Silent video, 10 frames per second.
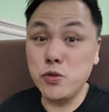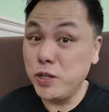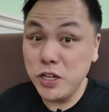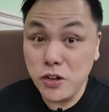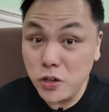
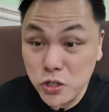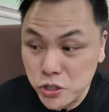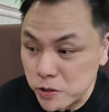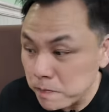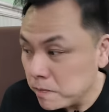
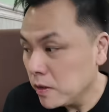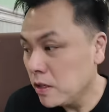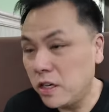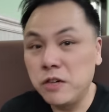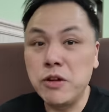$20
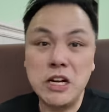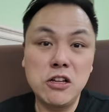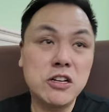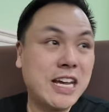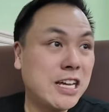on a
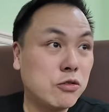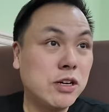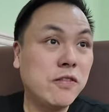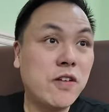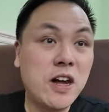regular day,
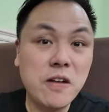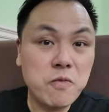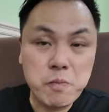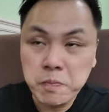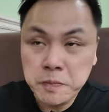$25